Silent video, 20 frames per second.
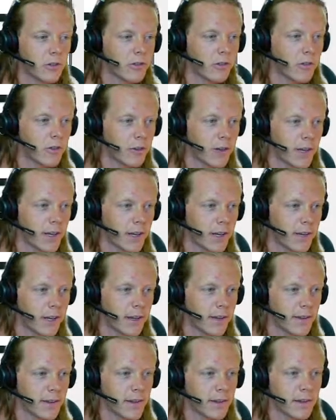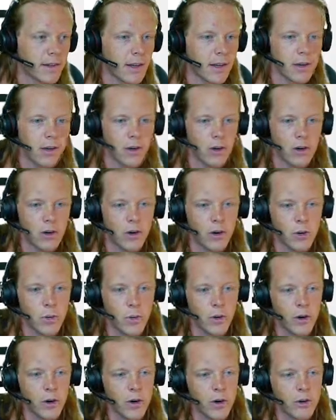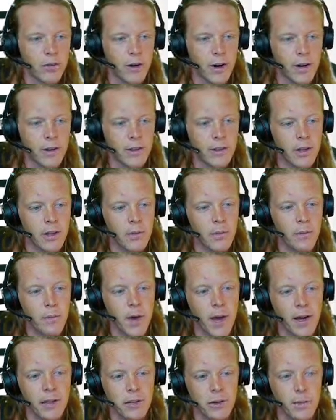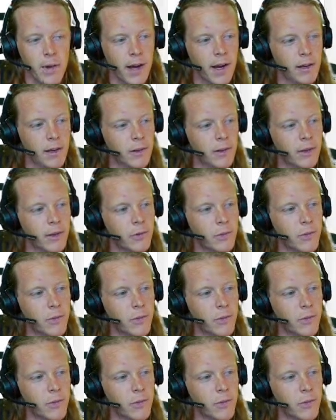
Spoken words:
So like in this kind of code where you're running them back to back like this,